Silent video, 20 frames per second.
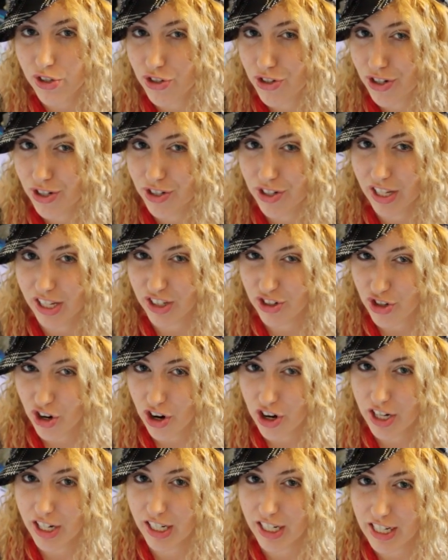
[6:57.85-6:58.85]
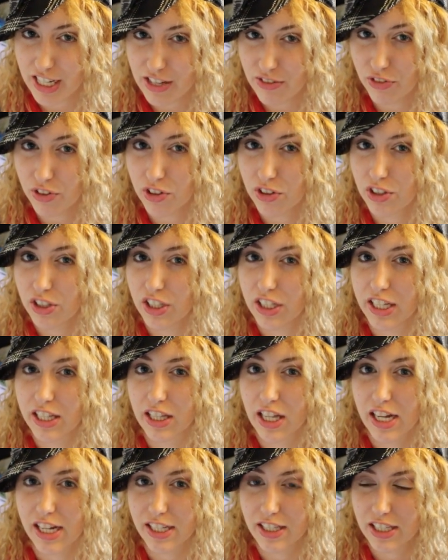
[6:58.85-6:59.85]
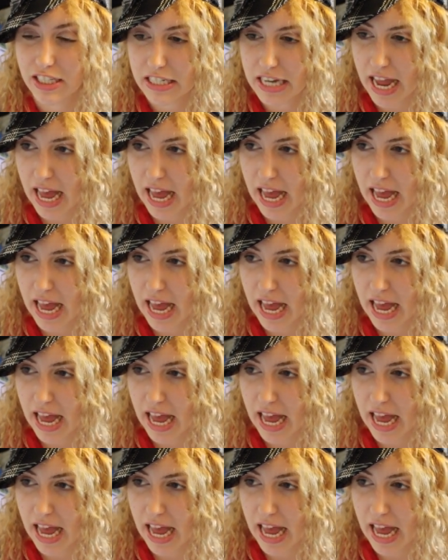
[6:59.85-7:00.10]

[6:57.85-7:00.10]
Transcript: and turn like dark and evil, and like the